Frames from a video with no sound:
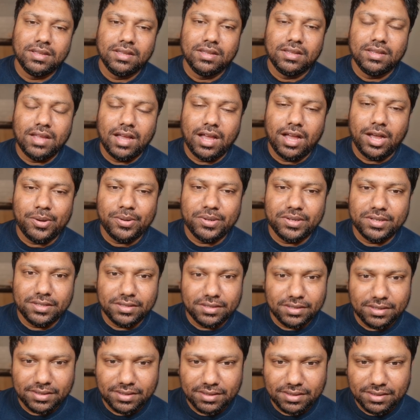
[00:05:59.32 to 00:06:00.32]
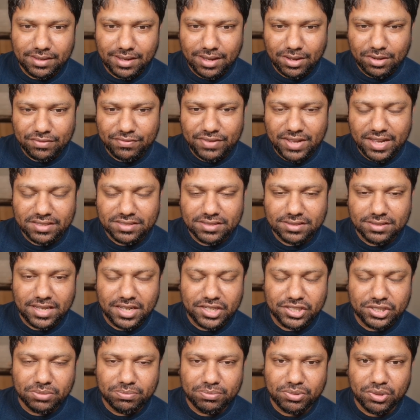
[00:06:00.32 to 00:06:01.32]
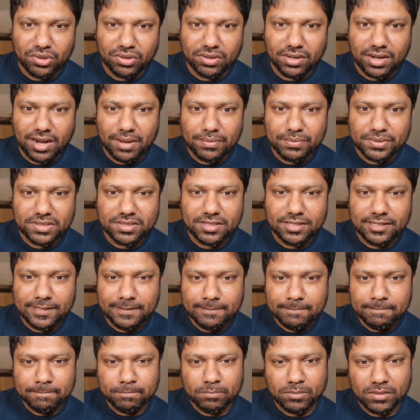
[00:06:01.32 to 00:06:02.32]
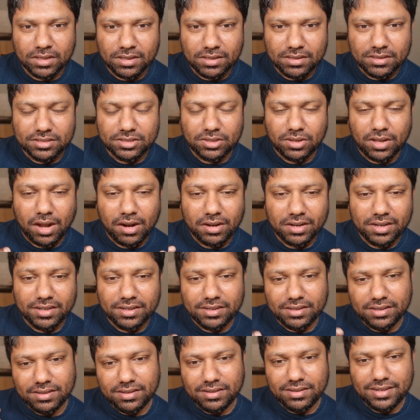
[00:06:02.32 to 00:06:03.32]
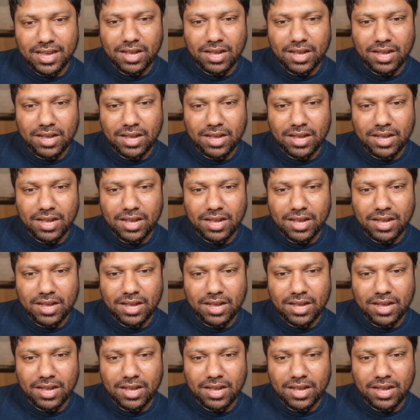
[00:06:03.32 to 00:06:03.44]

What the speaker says: our vaccination programs. So I'm going to now